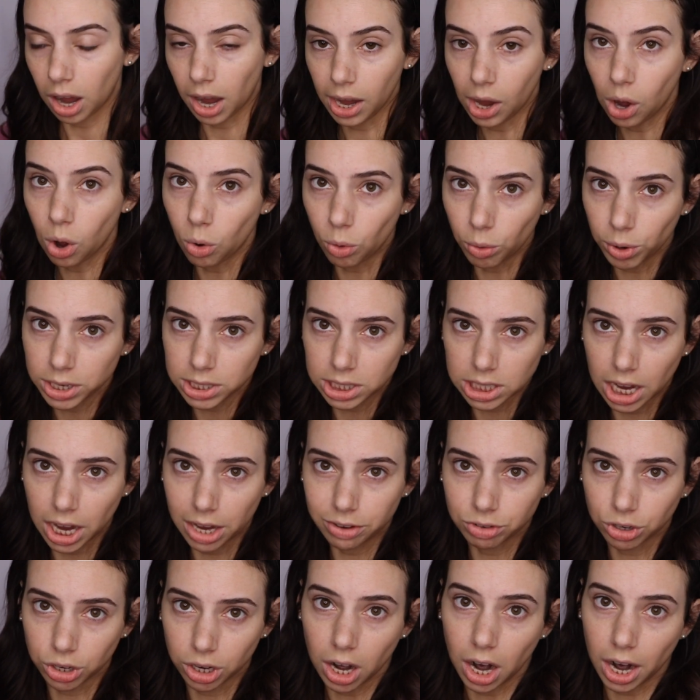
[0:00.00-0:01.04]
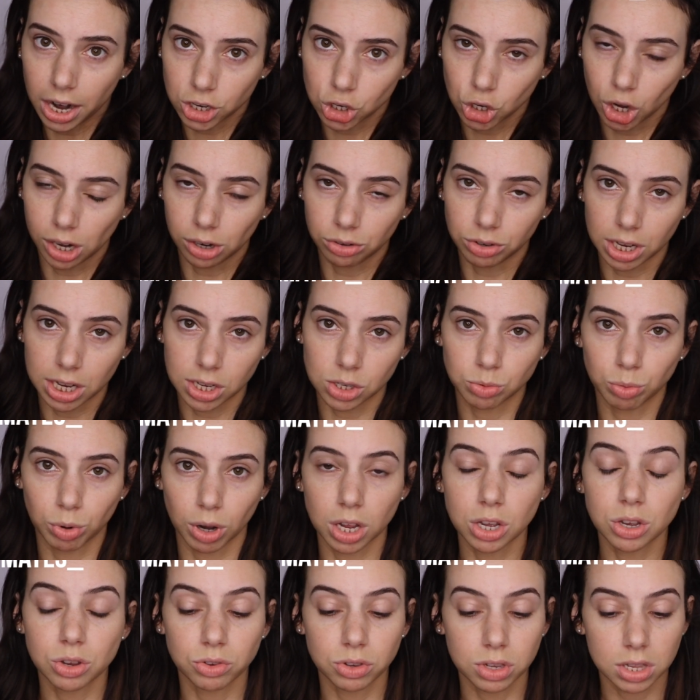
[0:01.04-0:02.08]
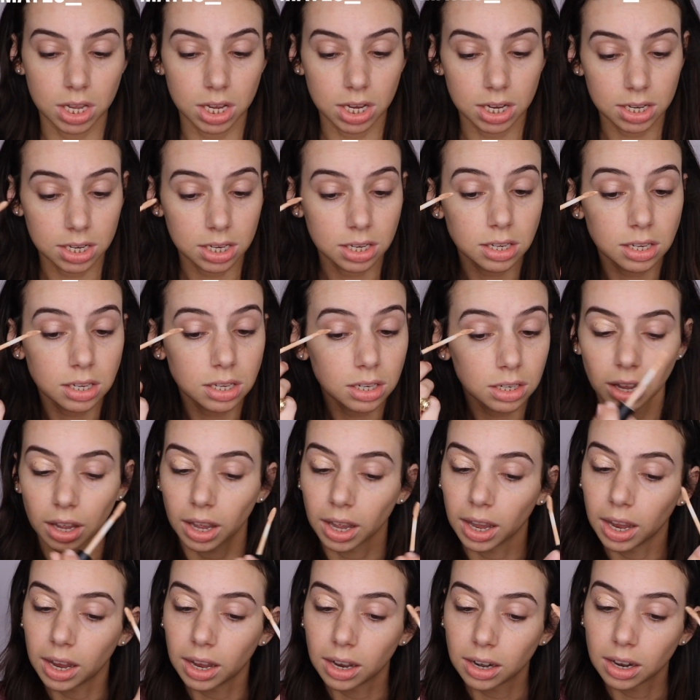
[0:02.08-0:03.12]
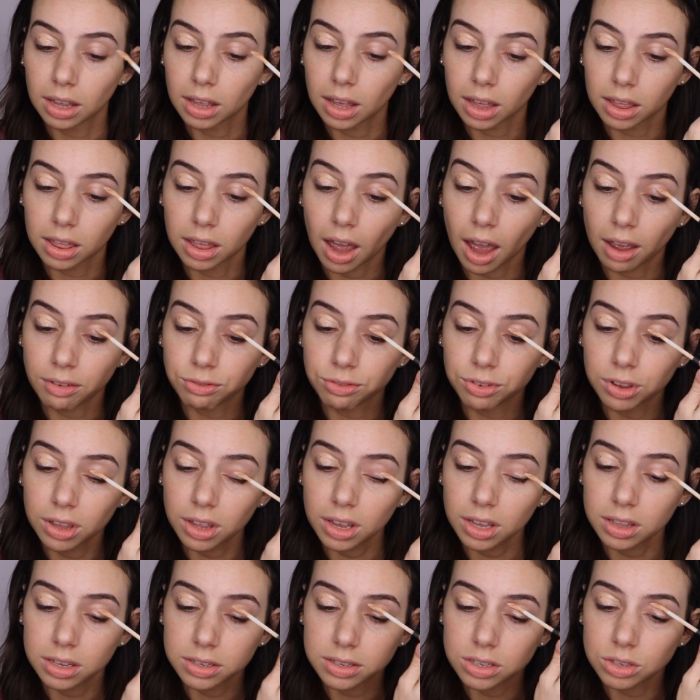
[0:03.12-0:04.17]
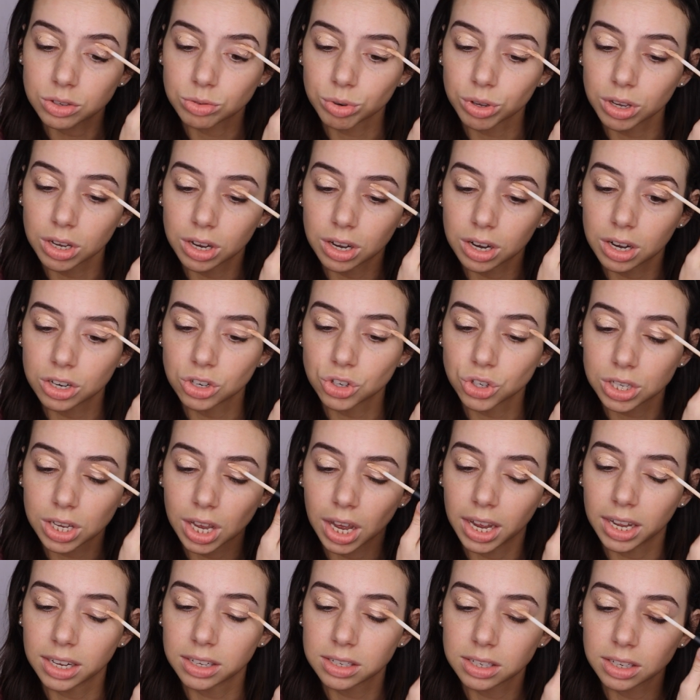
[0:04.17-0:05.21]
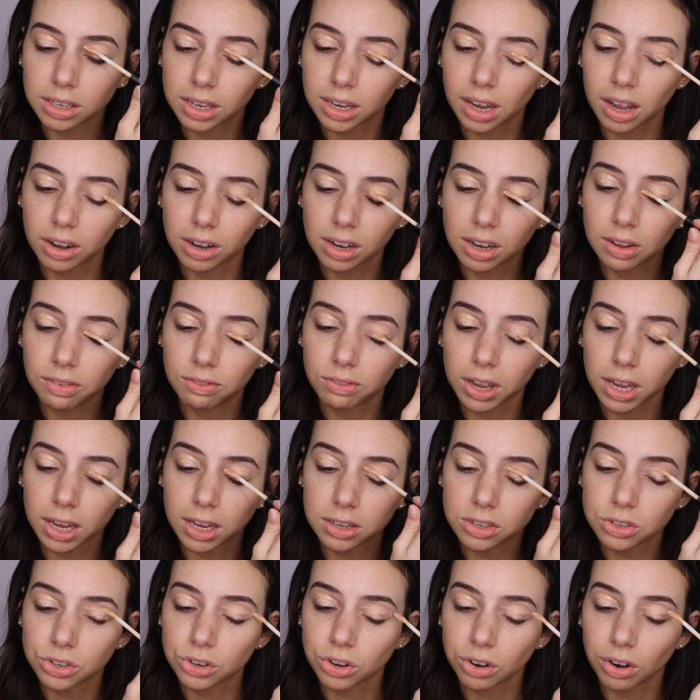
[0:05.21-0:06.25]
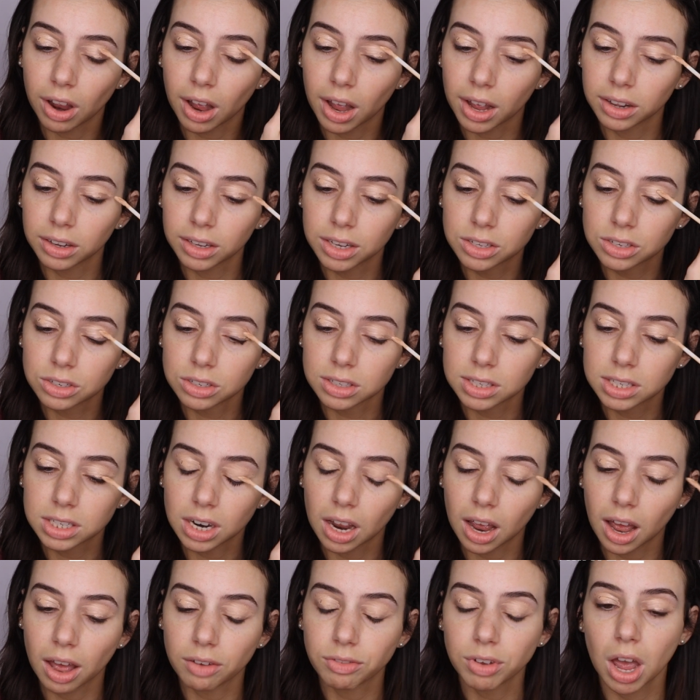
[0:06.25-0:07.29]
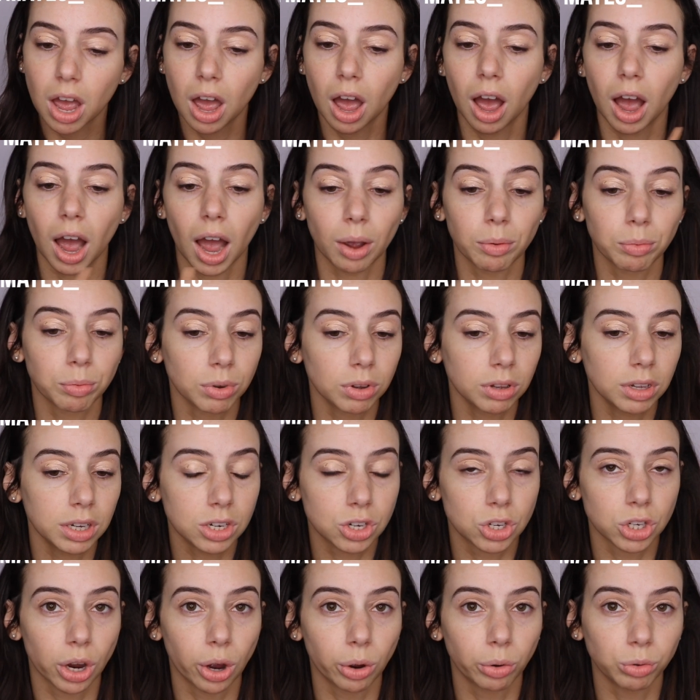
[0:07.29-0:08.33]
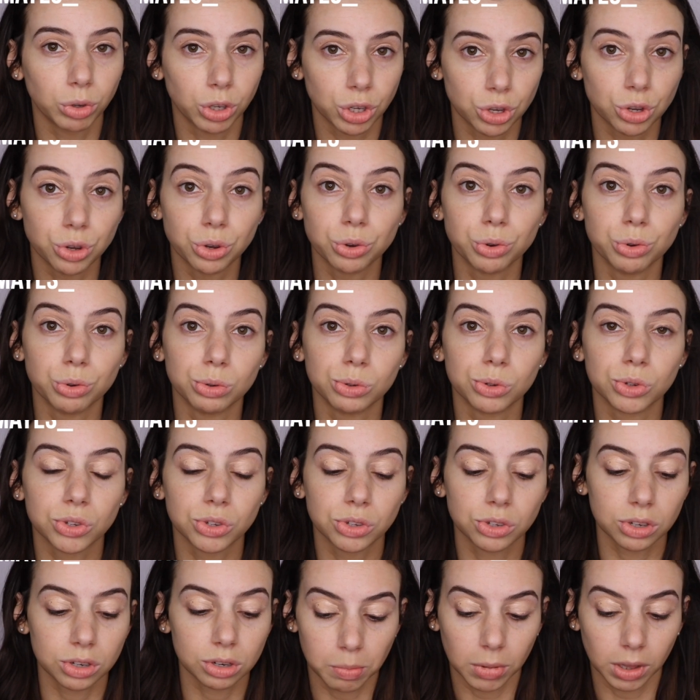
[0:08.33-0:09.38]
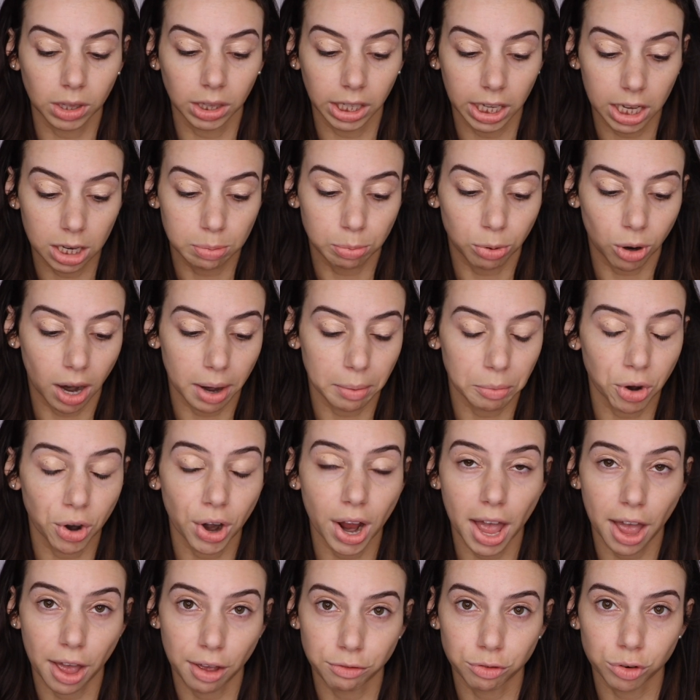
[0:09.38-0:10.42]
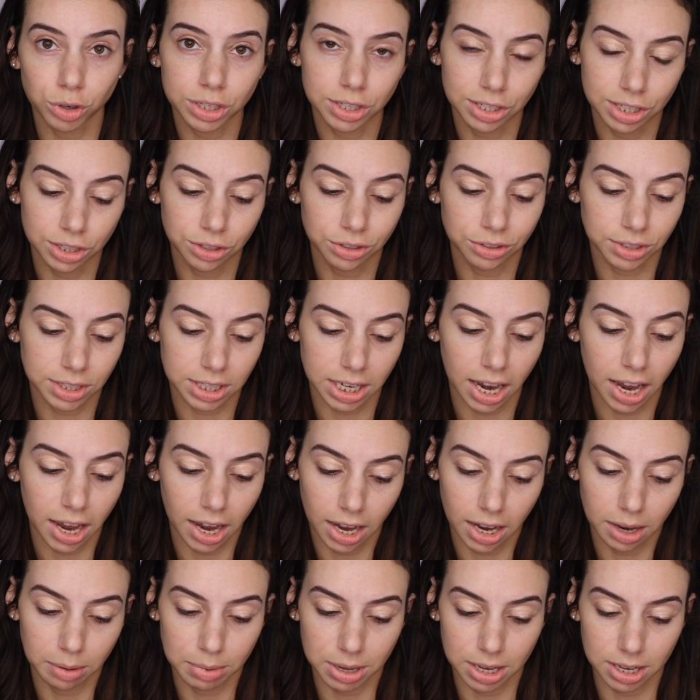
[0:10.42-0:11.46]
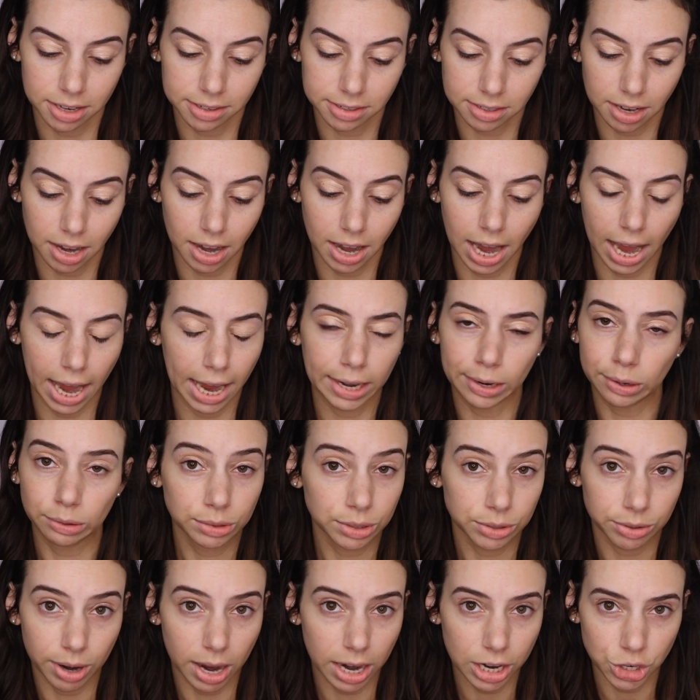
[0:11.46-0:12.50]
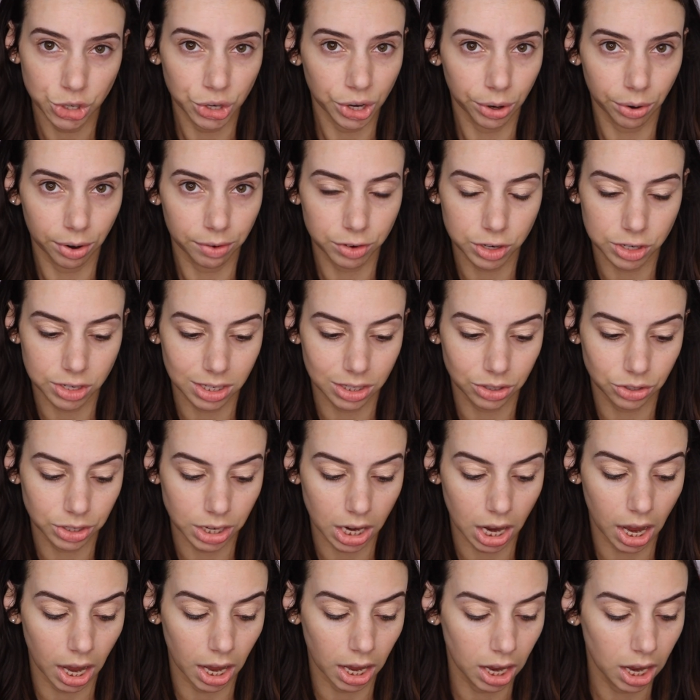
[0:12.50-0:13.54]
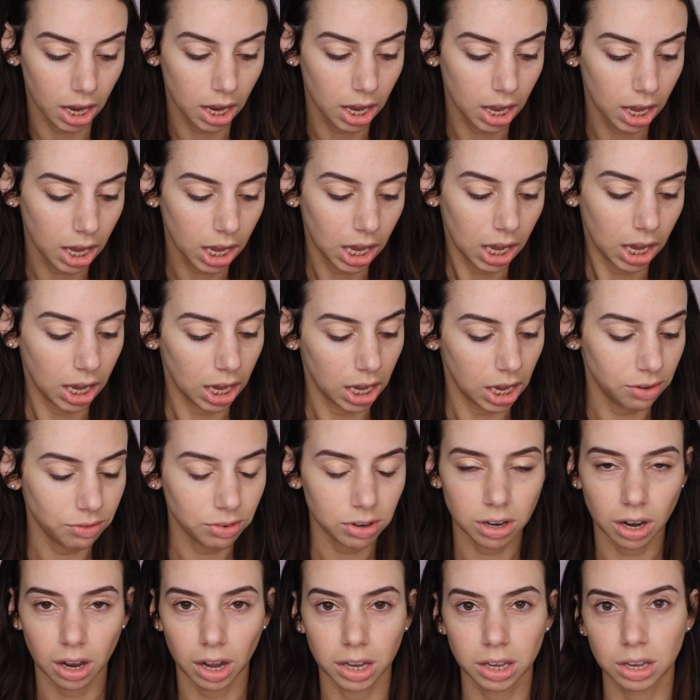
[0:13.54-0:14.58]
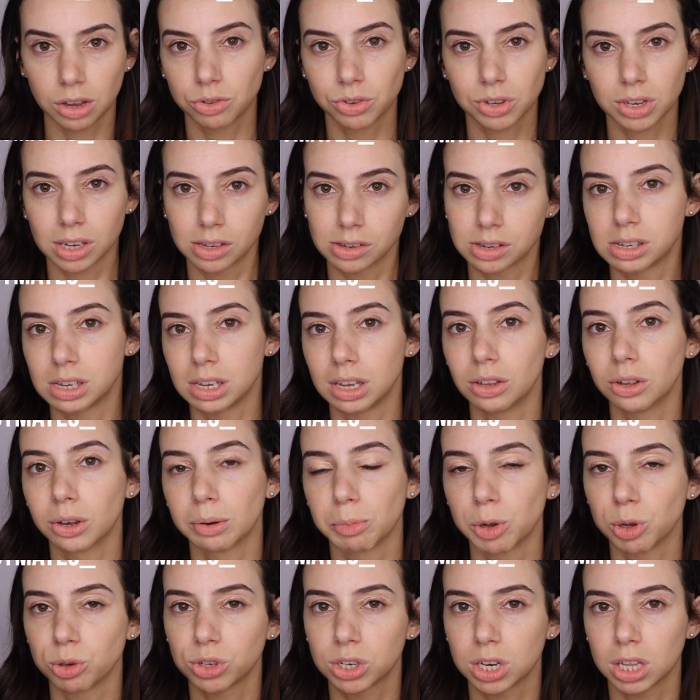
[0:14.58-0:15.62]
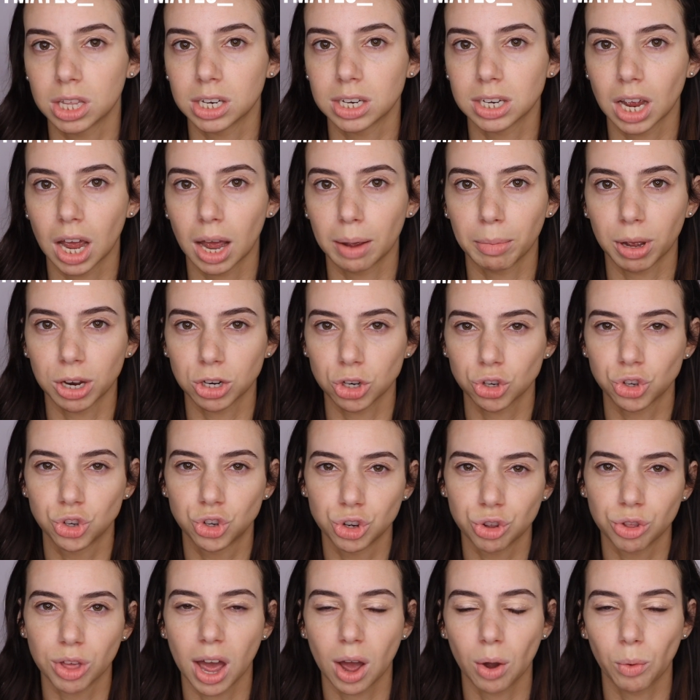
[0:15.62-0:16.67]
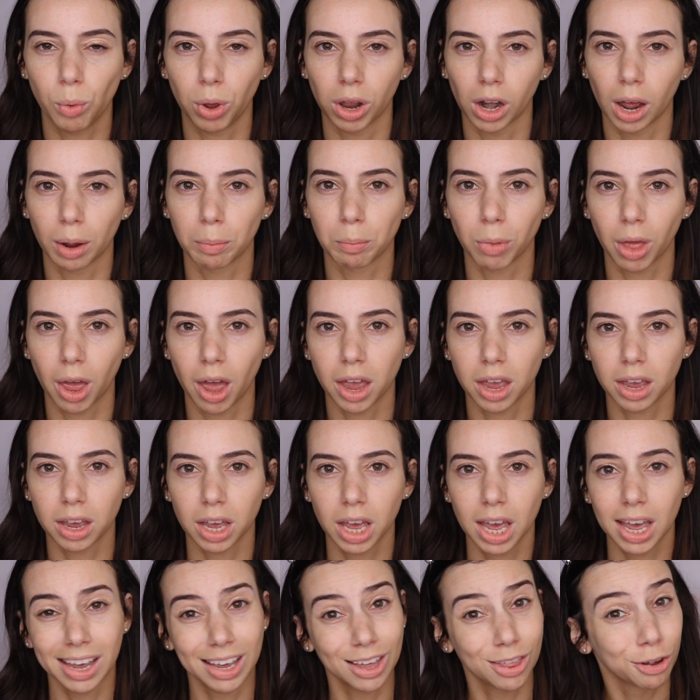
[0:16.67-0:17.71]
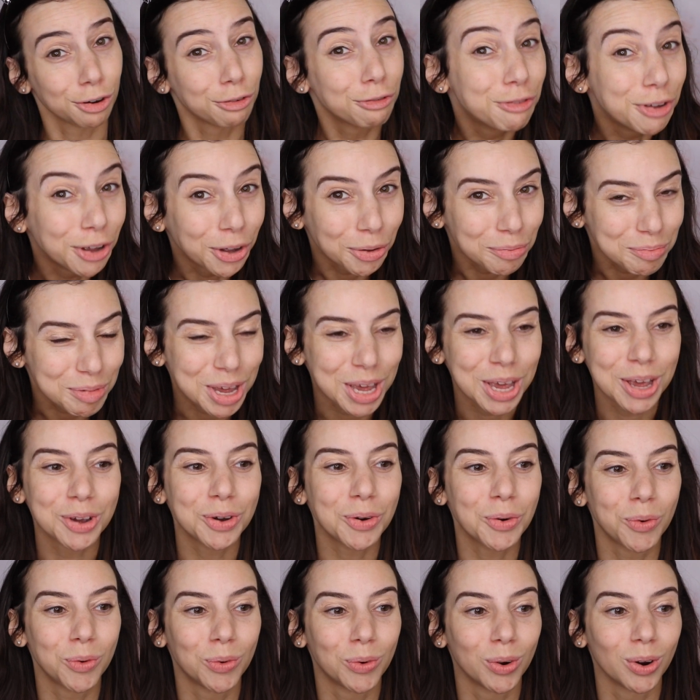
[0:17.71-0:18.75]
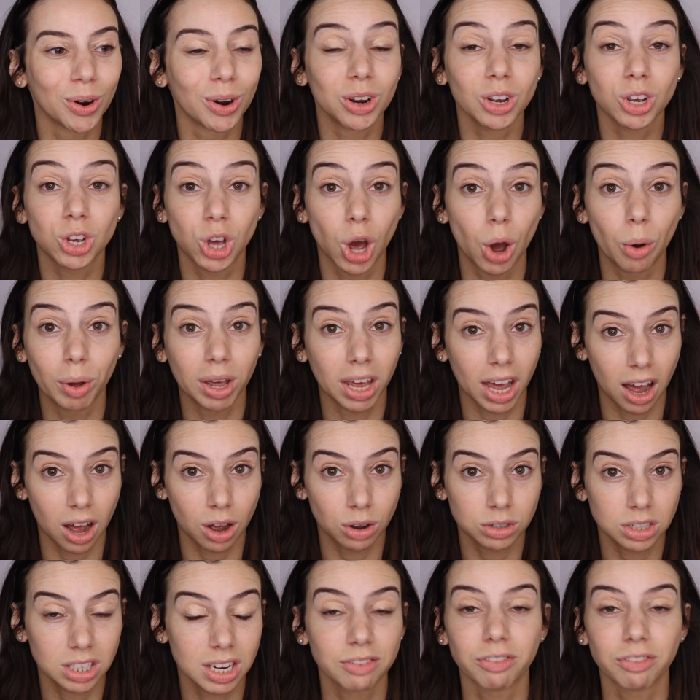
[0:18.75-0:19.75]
I always have good eyeshadow days when I use this. And I feel like this is really good at just canceling out any veins in your eyelids and stuff. I really don't use lid primer every single day because I don't do eyeshadow every single day. Even I use concealer most of the time. I just do that when I'm like either filming or going out.